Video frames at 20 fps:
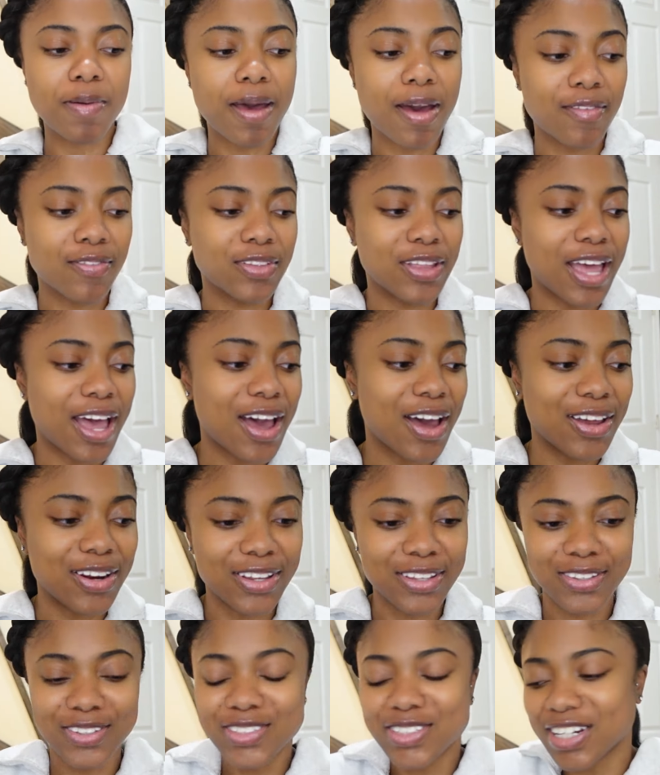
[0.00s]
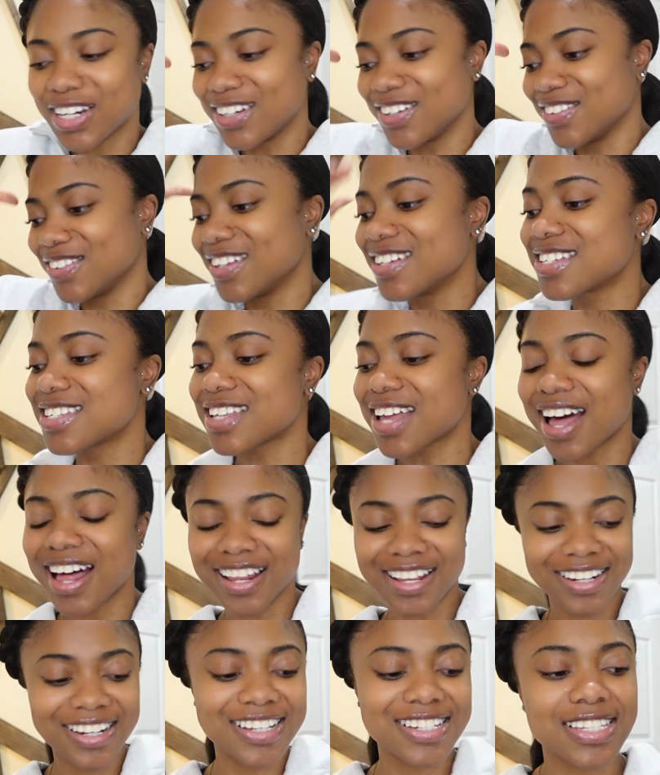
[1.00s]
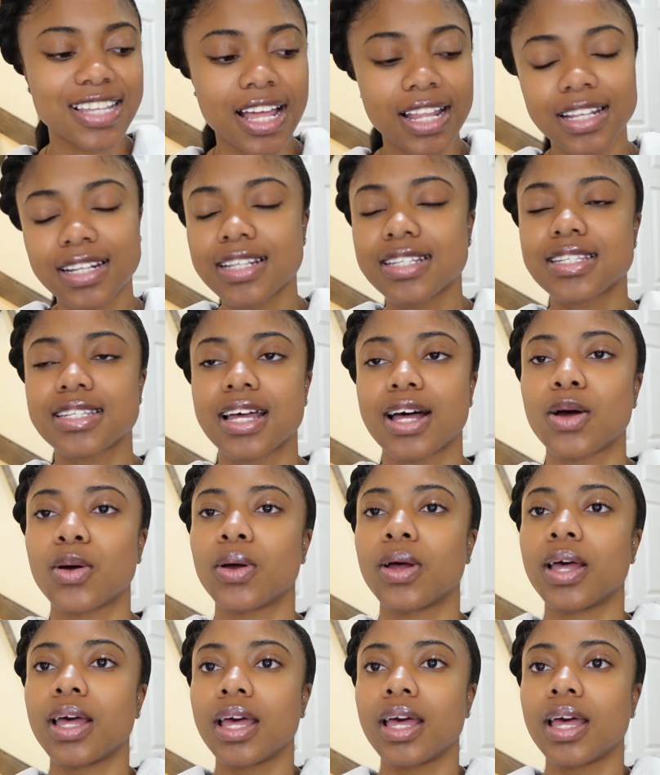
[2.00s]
half down, and you're trying to do this style and this style and this style.